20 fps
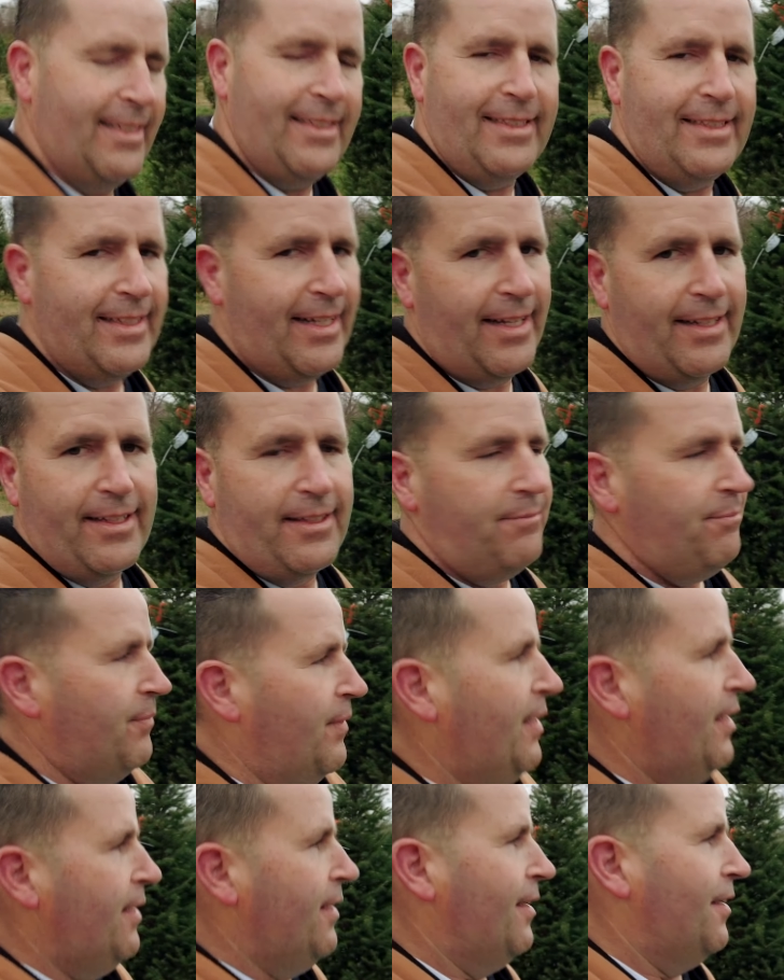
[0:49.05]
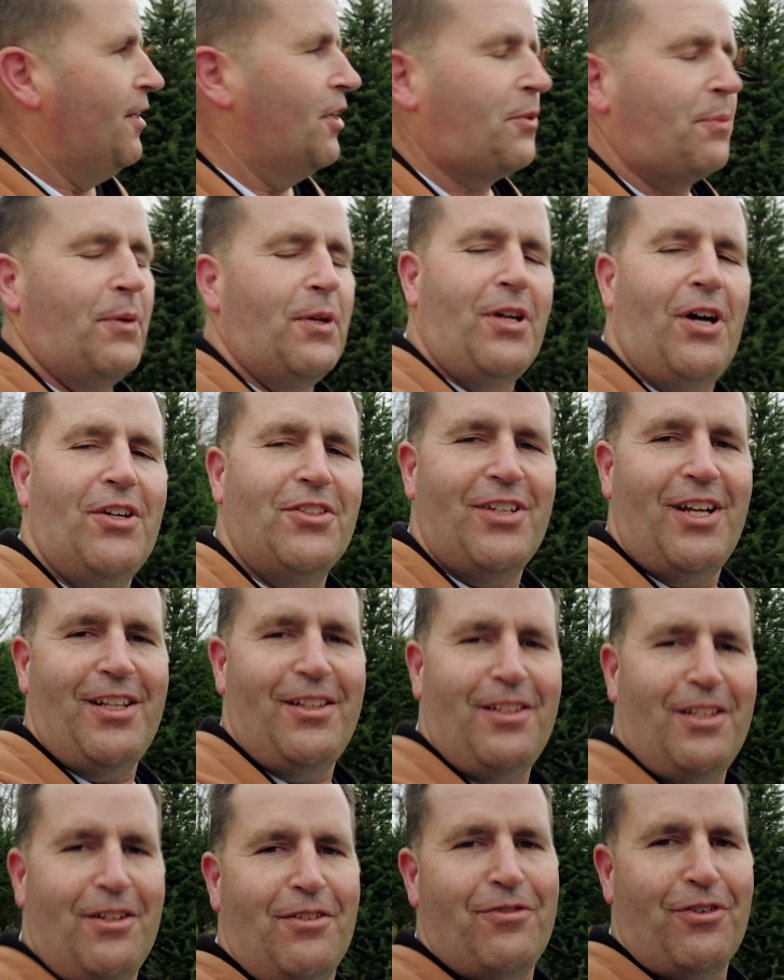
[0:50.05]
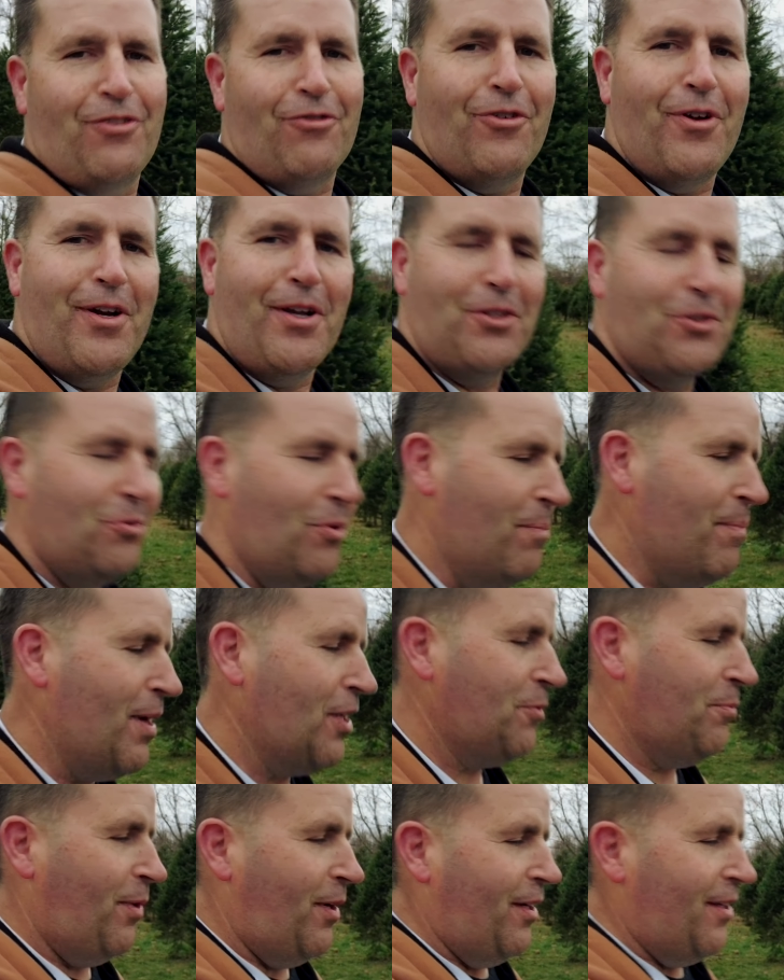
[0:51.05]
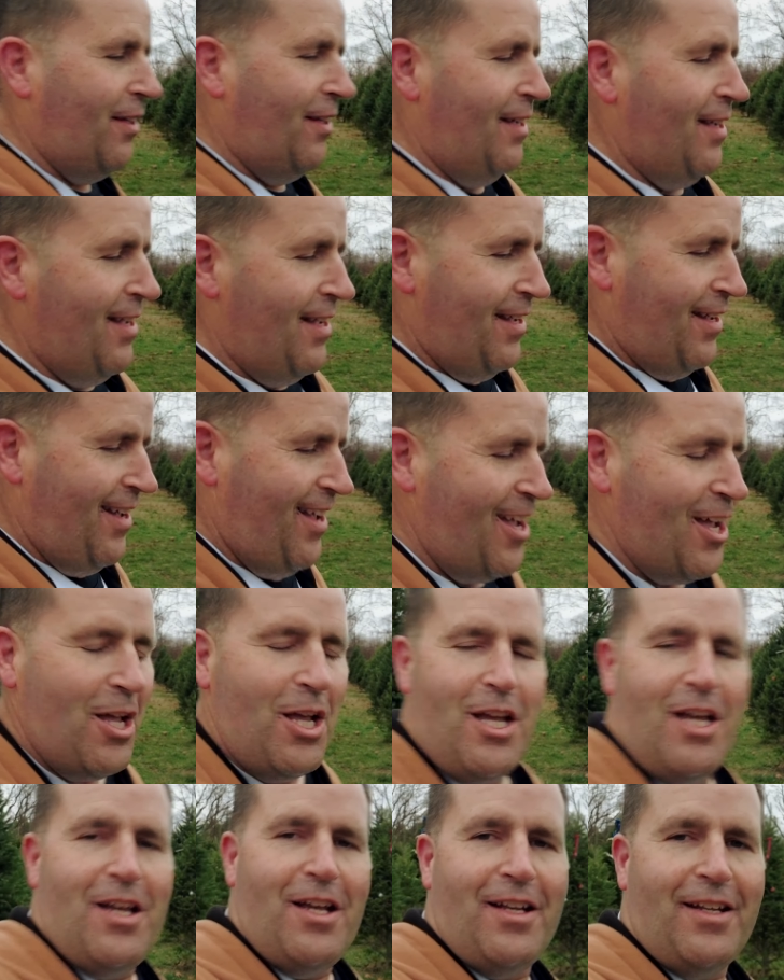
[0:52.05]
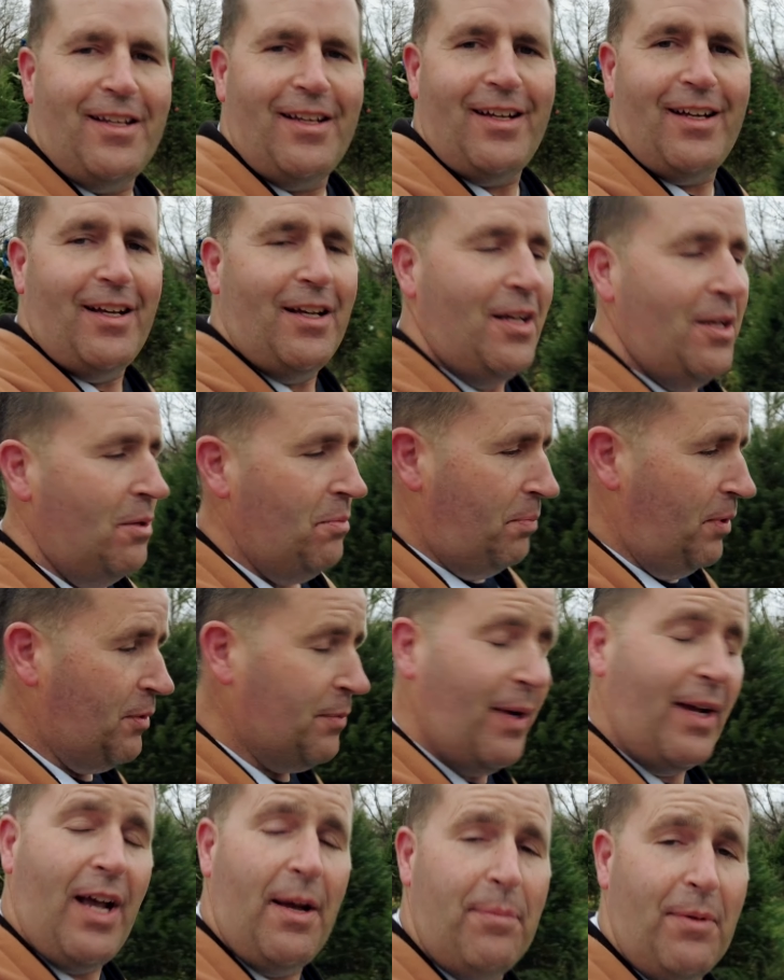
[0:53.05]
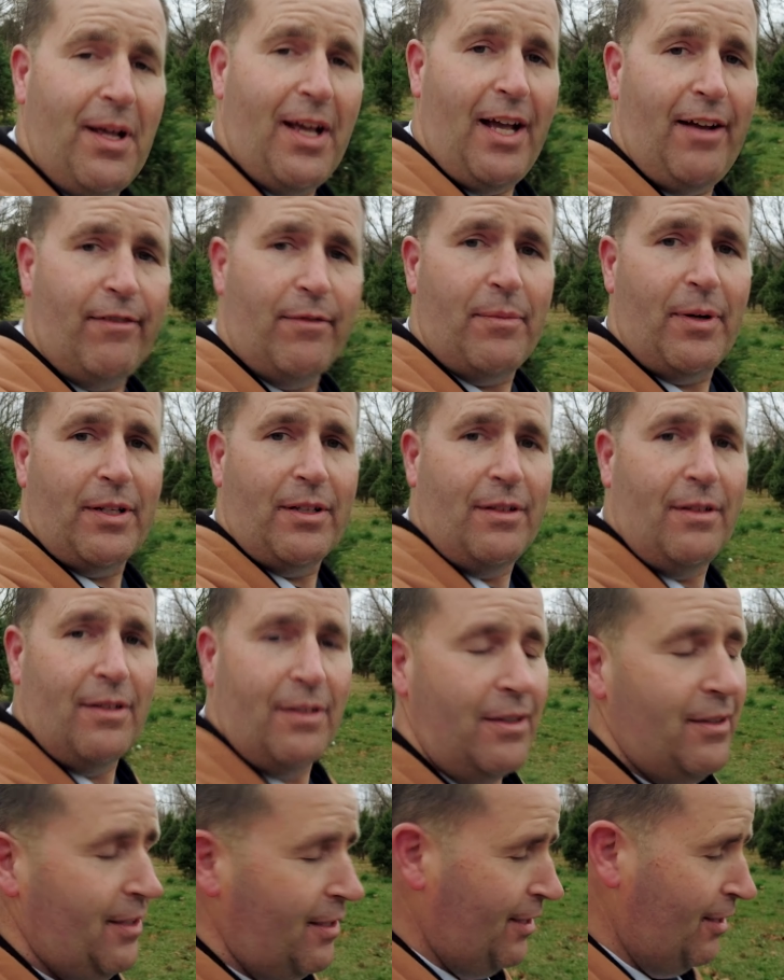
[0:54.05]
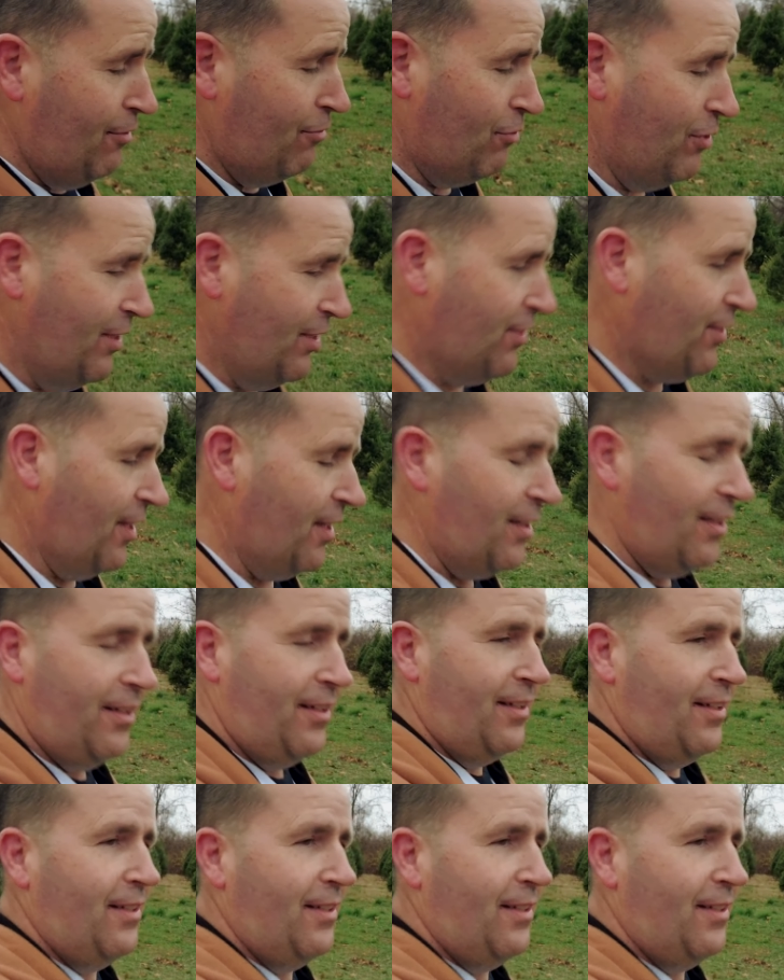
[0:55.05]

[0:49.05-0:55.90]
Not it. It's because I live right next to a Best Buy. And Best Buy happened to have them on release day.